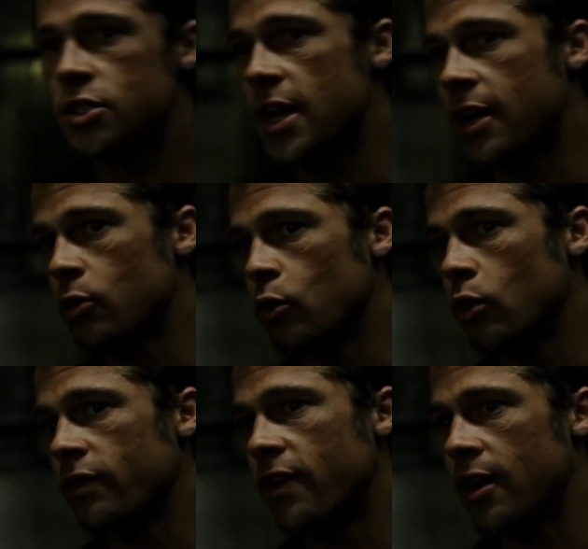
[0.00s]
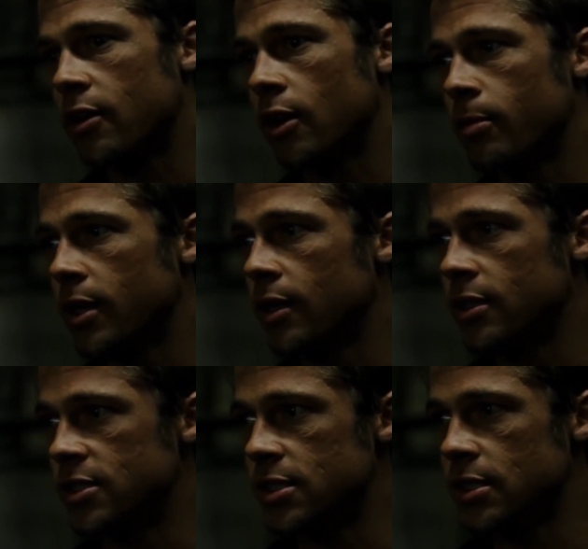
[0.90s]
Second rule of Fight Club
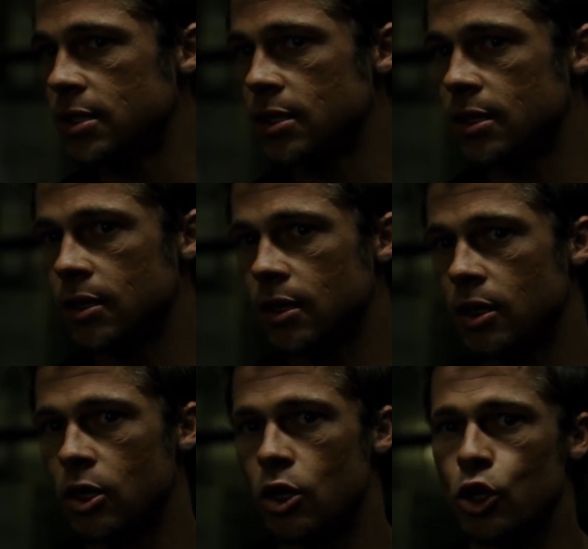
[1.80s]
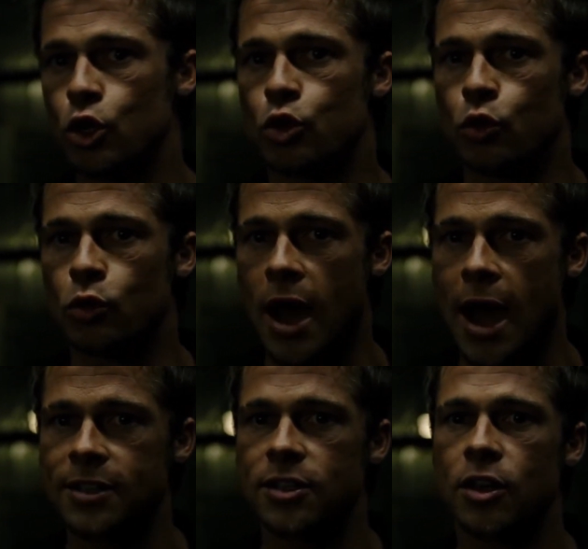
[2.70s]
is you do
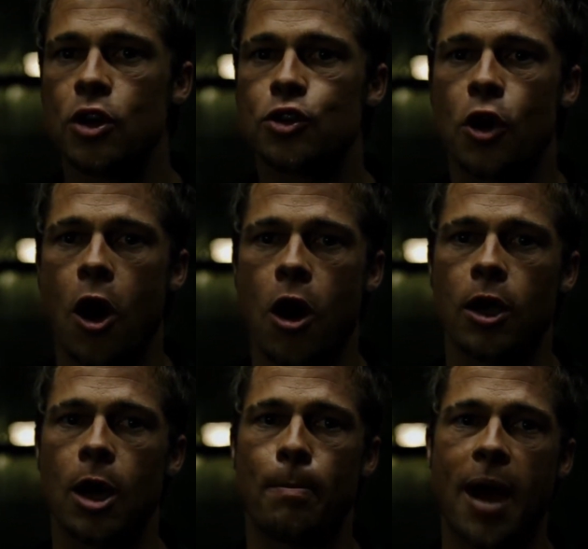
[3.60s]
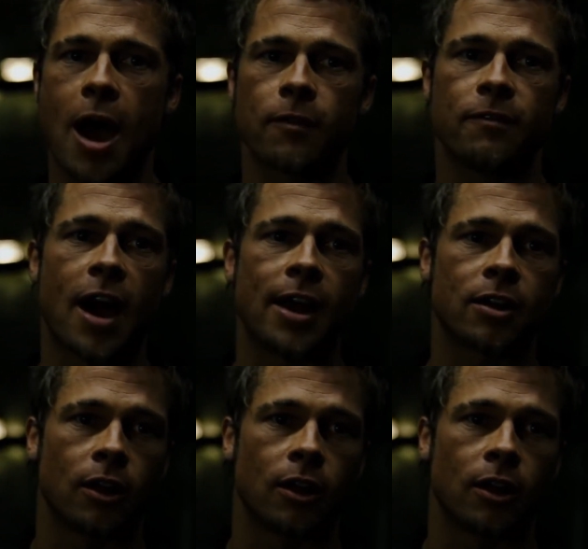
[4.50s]
not talk about Fight